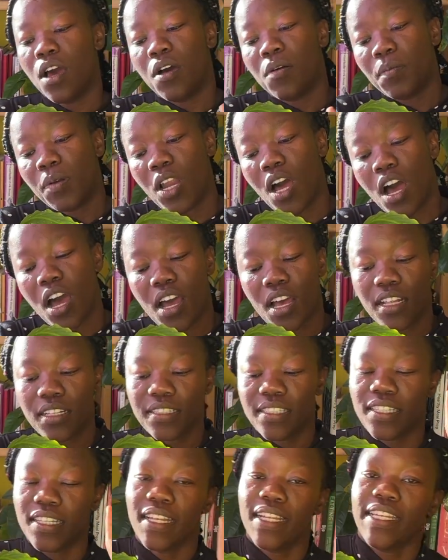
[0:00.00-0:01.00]

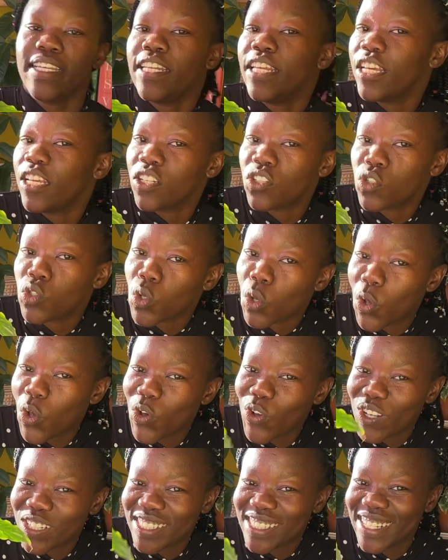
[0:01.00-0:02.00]
plants, cleaning
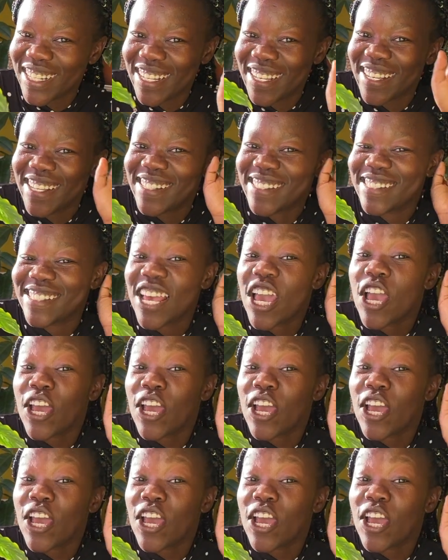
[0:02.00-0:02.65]
sources.